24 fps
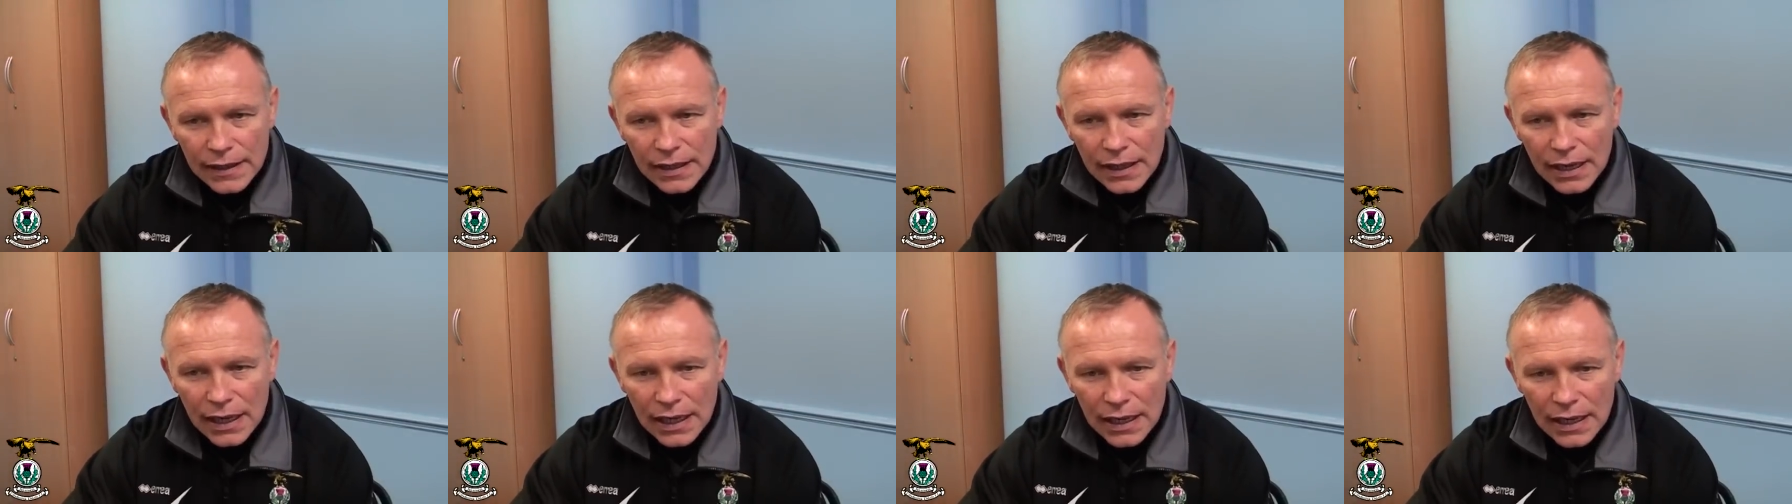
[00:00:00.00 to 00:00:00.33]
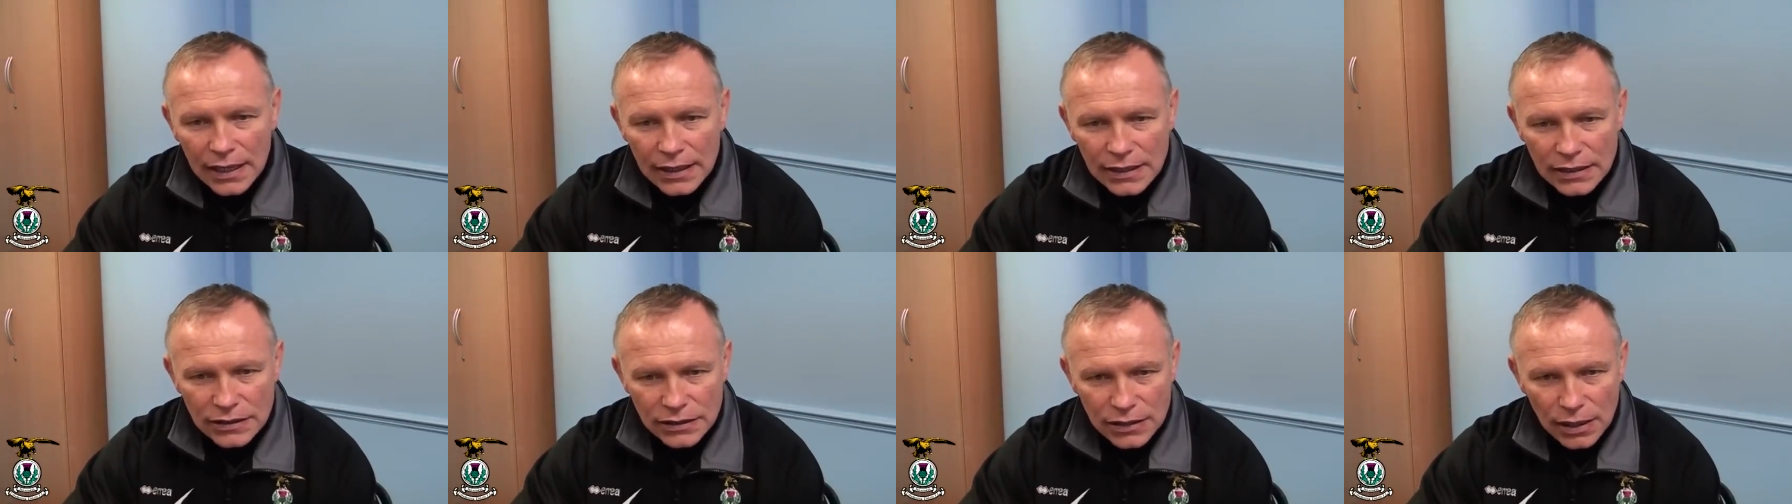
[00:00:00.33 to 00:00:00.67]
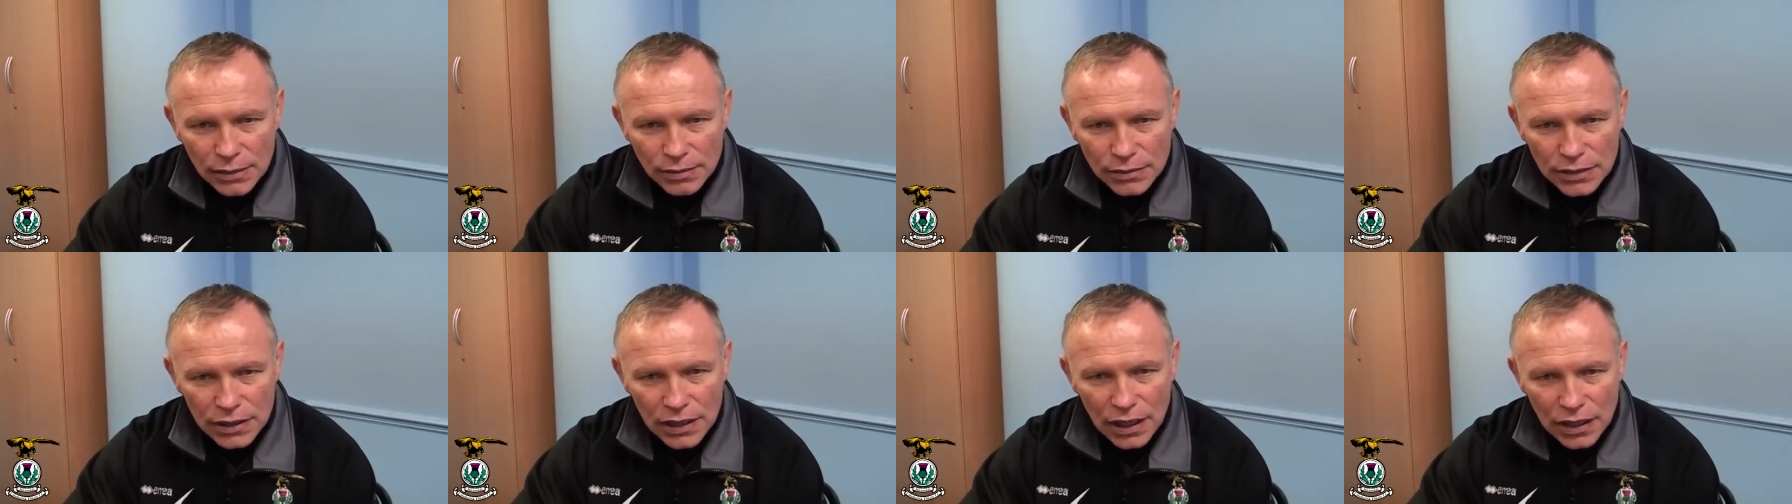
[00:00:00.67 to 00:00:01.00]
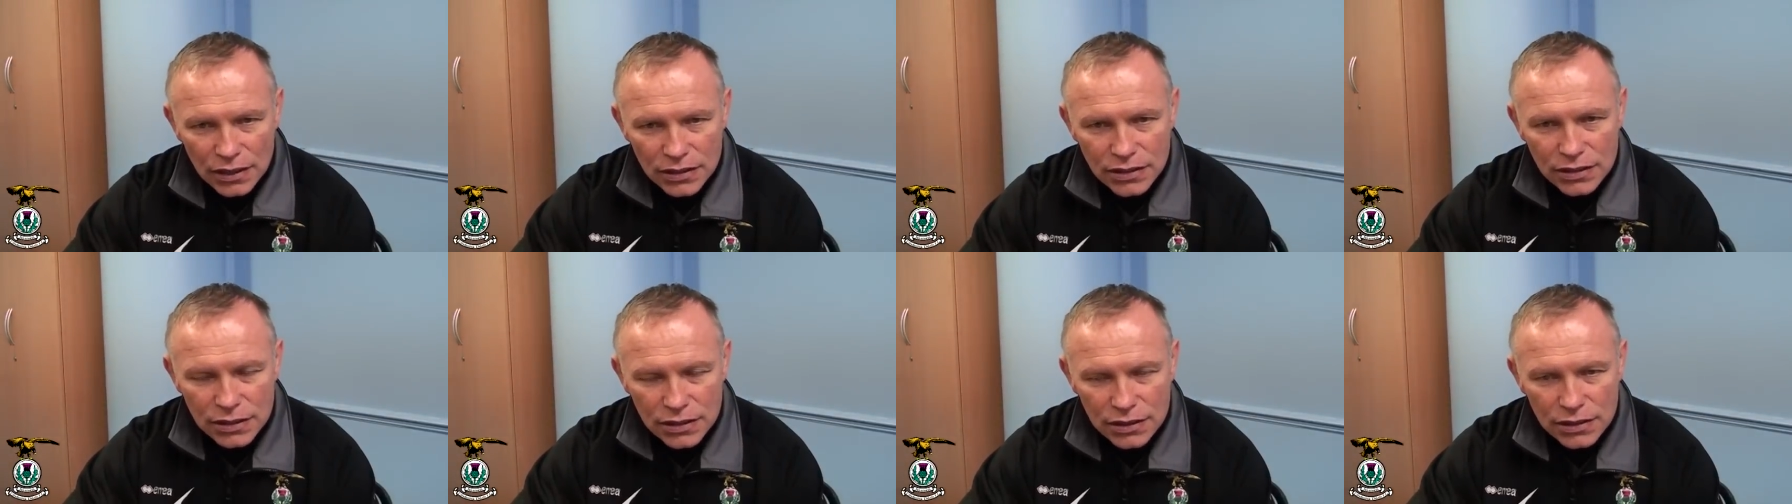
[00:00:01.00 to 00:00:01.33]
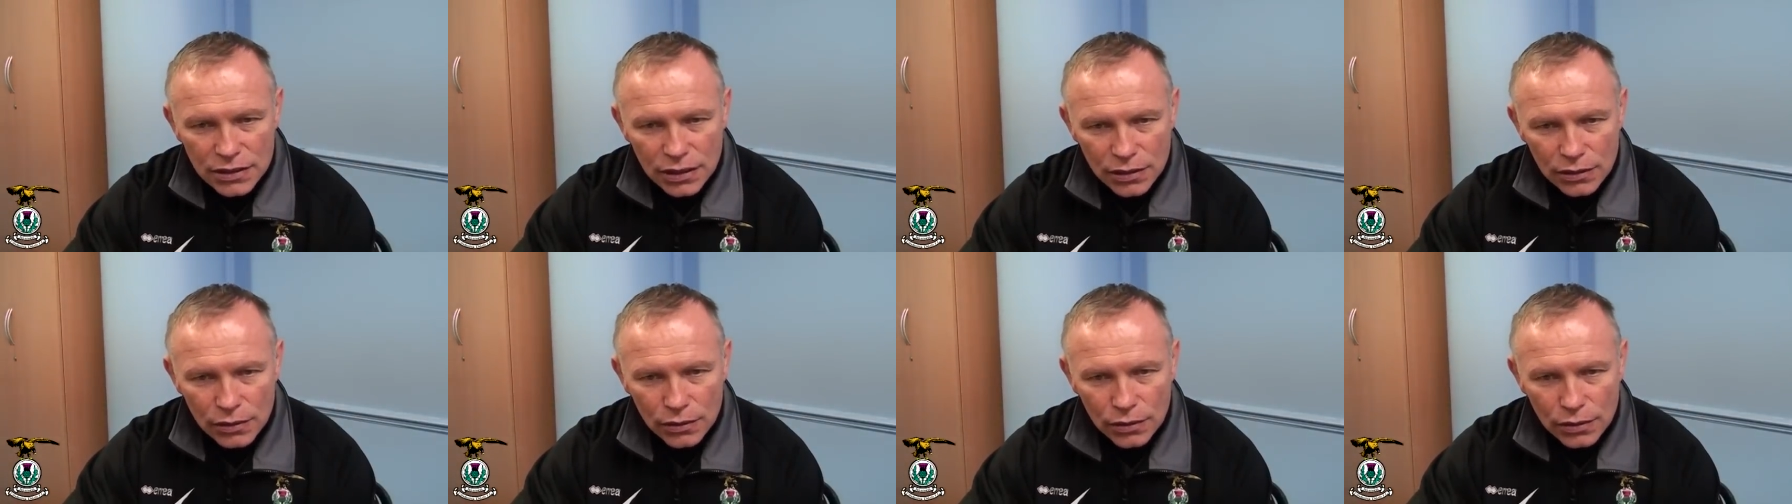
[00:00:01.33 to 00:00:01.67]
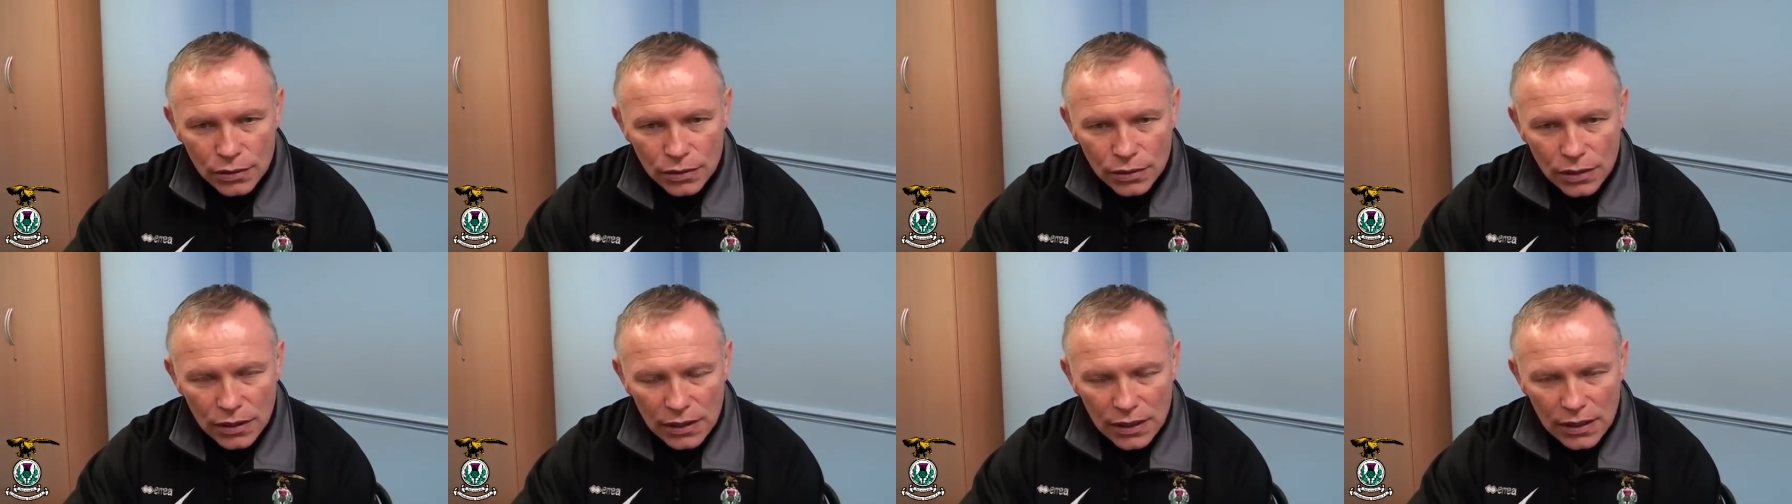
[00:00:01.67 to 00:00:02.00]
and it's up to us, you
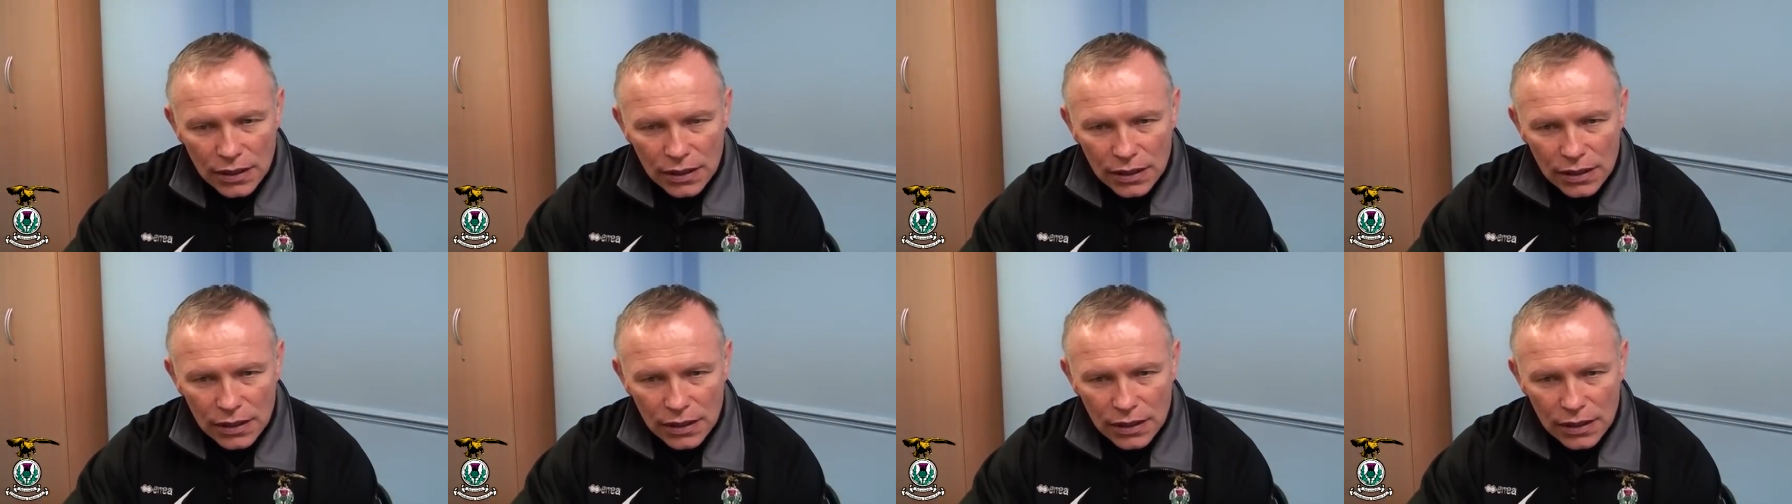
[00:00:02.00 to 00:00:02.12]
know,